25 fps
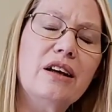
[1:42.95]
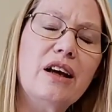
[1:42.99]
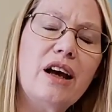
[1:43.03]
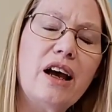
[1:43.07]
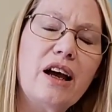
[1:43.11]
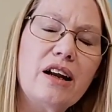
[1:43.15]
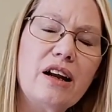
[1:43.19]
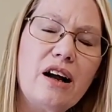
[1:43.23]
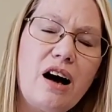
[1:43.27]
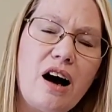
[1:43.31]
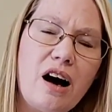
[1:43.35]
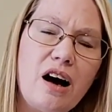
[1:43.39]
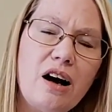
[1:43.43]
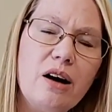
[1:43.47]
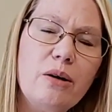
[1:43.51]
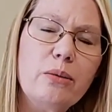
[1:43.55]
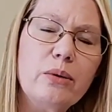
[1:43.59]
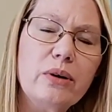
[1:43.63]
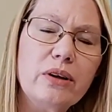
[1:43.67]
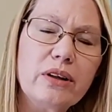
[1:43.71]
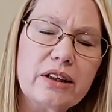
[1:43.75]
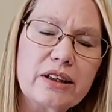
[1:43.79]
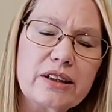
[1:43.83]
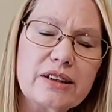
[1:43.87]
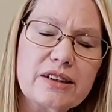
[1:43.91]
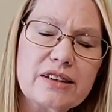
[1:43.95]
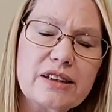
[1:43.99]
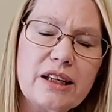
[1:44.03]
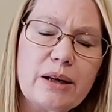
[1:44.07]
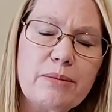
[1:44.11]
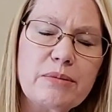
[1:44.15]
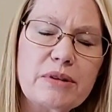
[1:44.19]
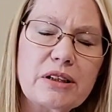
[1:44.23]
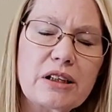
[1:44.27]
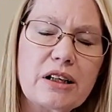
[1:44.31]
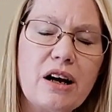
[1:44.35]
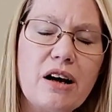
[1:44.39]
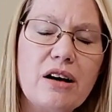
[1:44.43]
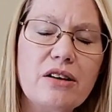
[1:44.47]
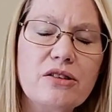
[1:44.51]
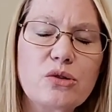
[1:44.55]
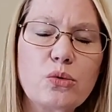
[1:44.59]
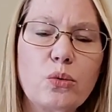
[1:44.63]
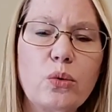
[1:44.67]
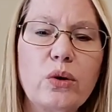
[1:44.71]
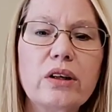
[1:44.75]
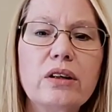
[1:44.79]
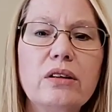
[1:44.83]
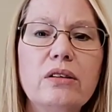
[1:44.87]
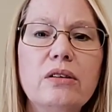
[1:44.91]
and I will accept God's
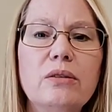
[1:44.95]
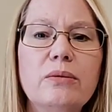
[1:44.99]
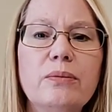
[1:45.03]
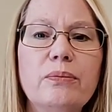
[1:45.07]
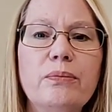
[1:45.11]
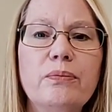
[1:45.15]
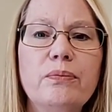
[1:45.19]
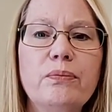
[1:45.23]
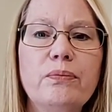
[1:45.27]
will.